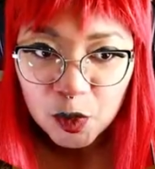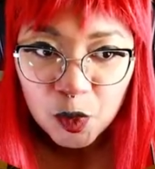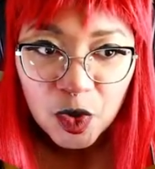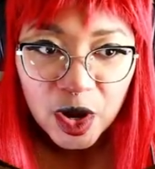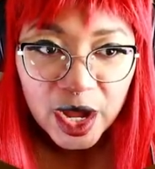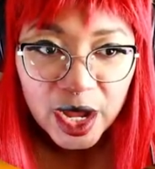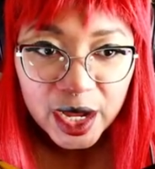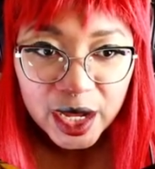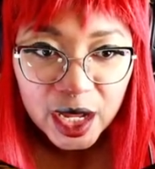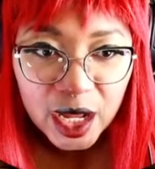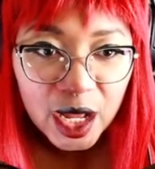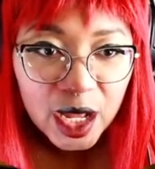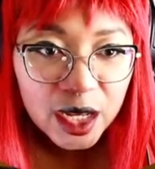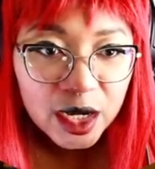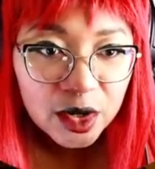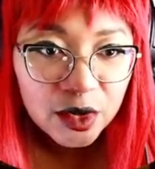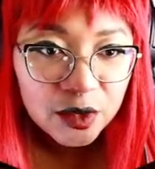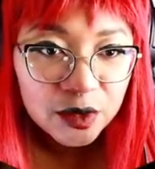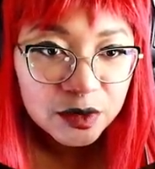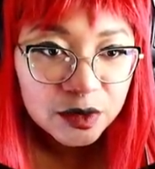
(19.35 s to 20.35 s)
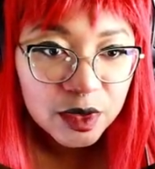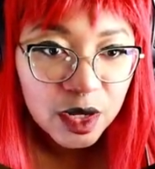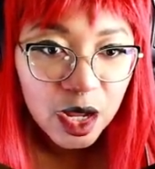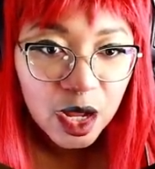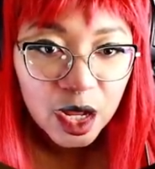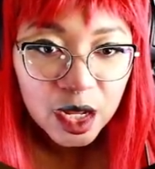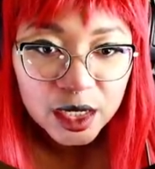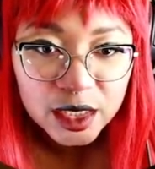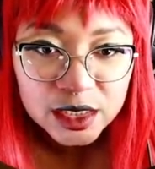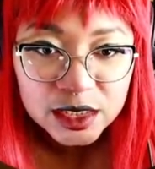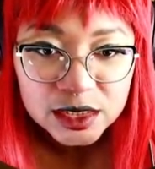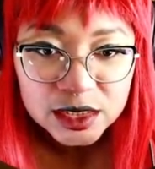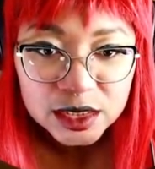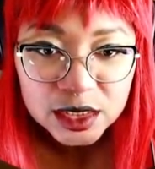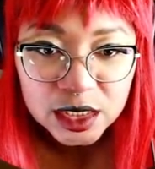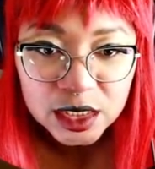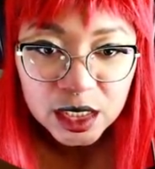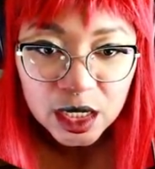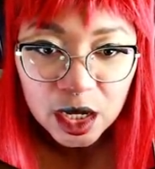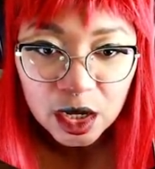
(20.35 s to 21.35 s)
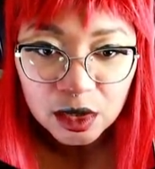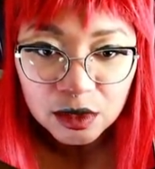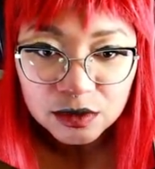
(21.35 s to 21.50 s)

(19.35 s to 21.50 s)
Why? I don't honestly know.